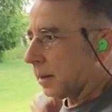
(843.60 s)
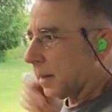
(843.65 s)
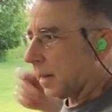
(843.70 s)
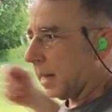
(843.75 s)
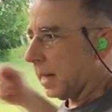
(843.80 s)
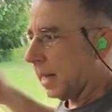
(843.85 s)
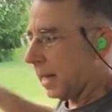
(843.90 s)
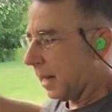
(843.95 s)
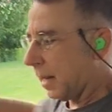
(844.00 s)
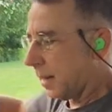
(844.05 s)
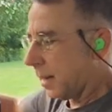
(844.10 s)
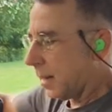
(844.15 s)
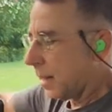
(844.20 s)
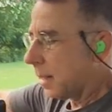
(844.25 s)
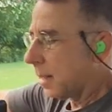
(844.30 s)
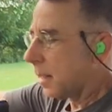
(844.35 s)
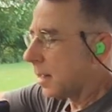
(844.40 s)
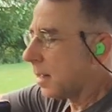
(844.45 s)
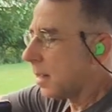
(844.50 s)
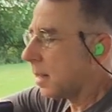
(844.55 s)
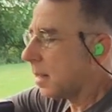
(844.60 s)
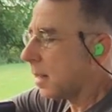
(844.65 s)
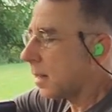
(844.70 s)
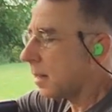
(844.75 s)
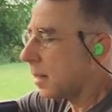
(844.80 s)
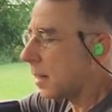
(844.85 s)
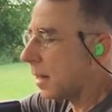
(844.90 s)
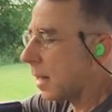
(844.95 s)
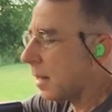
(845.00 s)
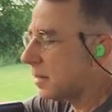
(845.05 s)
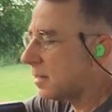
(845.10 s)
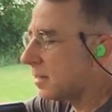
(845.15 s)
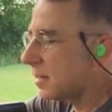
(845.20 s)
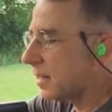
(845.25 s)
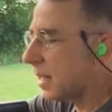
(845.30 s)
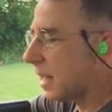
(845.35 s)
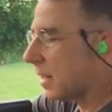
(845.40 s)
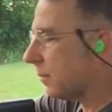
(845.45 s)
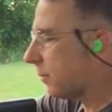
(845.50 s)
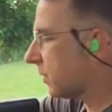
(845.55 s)
And then
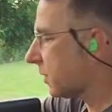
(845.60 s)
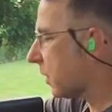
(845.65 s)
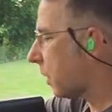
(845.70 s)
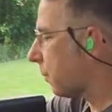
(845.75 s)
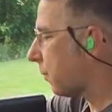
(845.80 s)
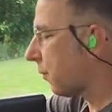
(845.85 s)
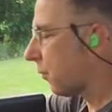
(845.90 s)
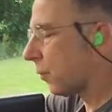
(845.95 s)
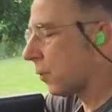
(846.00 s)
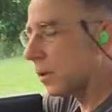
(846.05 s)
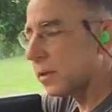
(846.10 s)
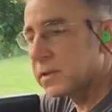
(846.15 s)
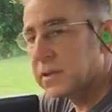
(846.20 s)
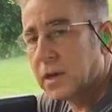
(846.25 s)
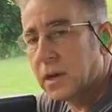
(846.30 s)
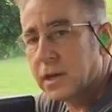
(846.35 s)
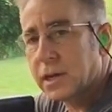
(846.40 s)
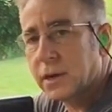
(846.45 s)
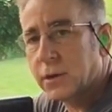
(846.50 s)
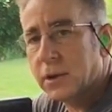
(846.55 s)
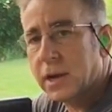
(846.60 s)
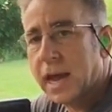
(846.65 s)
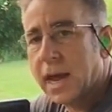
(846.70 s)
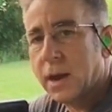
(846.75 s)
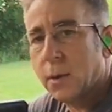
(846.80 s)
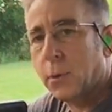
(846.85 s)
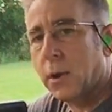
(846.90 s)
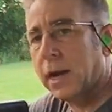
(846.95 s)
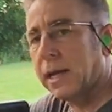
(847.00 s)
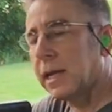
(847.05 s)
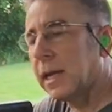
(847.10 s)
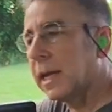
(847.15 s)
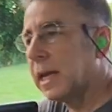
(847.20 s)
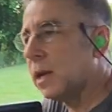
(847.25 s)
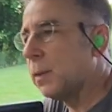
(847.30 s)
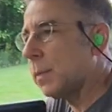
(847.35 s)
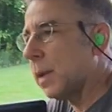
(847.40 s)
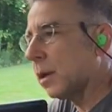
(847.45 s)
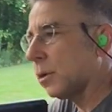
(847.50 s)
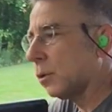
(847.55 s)
save some for a sunnier day where I can get
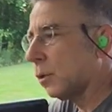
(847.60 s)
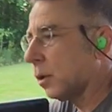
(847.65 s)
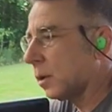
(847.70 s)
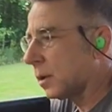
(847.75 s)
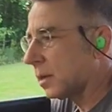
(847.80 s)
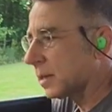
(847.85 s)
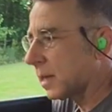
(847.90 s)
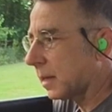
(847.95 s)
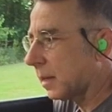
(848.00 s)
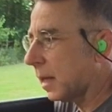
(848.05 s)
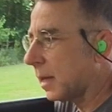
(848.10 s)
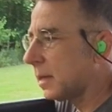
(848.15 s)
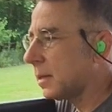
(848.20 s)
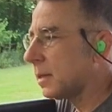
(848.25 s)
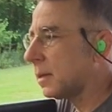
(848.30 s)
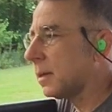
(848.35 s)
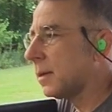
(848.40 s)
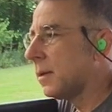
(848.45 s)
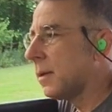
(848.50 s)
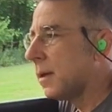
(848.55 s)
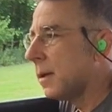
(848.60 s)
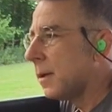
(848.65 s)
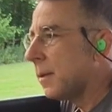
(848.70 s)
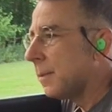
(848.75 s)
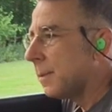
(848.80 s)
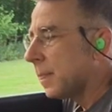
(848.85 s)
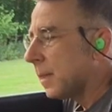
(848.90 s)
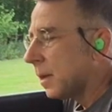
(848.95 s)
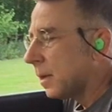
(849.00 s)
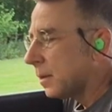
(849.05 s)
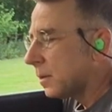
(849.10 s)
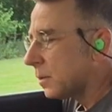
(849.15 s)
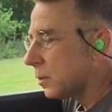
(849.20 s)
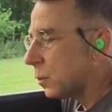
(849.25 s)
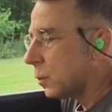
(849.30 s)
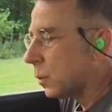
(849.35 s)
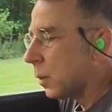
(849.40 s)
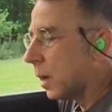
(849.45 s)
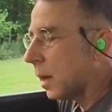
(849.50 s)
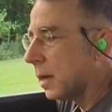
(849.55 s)
a better look, because I'd like to
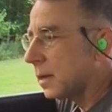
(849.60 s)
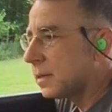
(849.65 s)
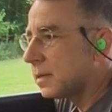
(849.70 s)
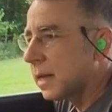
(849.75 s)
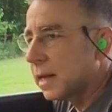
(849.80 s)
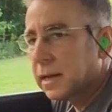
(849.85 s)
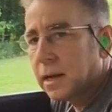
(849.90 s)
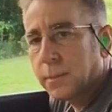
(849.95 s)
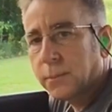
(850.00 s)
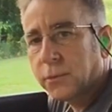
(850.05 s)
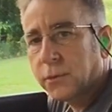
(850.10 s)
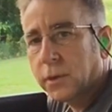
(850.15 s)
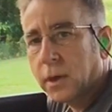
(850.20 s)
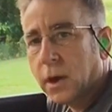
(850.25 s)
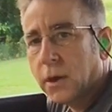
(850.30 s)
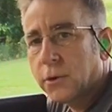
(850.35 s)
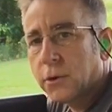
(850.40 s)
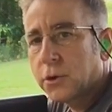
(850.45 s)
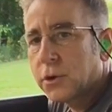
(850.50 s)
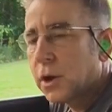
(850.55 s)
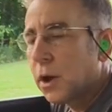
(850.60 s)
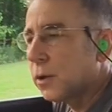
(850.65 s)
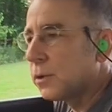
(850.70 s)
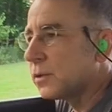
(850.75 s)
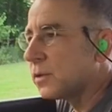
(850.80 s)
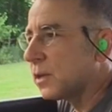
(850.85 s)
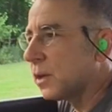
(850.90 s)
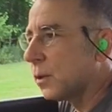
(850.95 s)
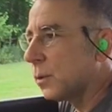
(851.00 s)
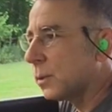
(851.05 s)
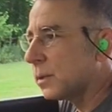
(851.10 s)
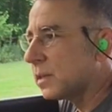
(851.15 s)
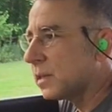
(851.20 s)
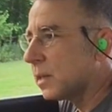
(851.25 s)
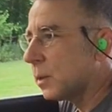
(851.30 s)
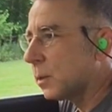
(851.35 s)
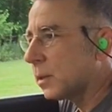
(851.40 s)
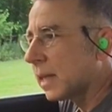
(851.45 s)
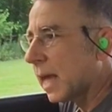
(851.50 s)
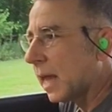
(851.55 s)
set it up for the 100 yard 0 and
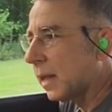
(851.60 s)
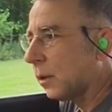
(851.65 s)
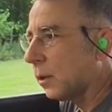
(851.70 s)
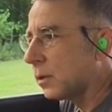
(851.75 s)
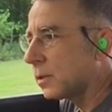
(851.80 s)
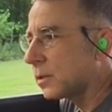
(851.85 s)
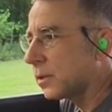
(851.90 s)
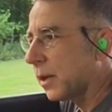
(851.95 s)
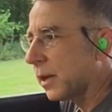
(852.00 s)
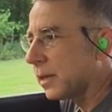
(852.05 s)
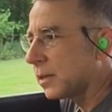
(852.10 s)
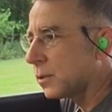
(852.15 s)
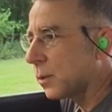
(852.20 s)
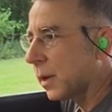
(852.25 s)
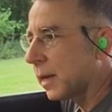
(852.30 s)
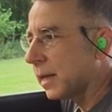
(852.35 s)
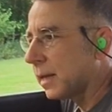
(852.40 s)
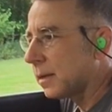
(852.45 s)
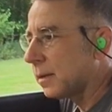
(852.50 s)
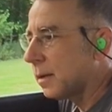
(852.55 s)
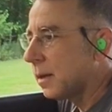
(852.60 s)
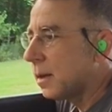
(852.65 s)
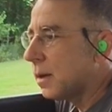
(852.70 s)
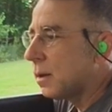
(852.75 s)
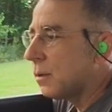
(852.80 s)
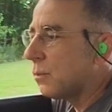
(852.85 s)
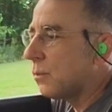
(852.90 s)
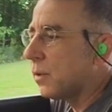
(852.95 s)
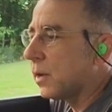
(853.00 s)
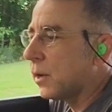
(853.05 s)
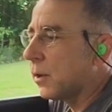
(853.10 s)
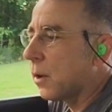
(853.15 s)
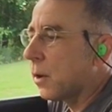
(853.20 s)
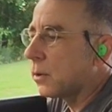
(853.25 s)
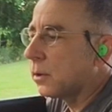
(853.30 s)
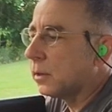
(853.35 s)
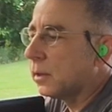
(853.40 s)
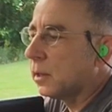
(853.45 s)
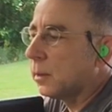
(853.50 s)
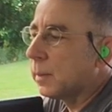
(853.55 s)
see what that looks like so I can figure out
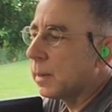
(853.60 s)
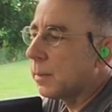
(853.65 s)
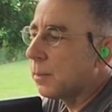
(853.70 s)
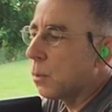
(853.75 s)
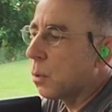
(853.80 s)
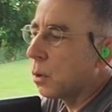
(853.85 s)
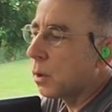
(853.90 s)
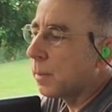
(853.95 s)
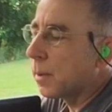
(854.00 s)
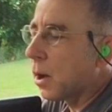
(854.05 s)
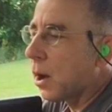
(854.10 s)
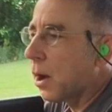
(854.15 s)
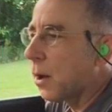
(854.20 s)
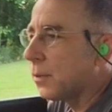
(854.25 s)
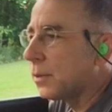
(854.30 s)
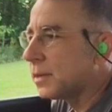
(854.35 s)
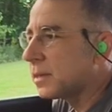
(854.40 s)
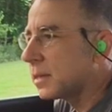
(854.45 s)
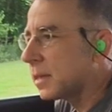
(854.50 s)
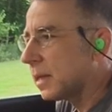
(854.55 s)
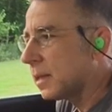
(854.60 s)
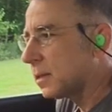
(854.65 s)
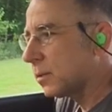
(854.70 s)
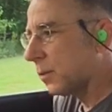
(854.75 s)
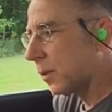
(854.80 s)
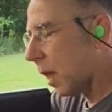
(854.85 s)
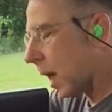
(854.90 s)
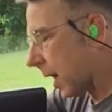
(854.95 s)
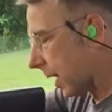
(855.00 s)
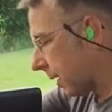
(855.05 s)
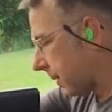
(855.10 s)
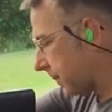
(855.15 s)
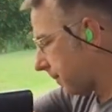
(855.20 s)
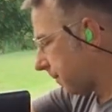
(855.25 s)
a little bit more about how this thing's flying.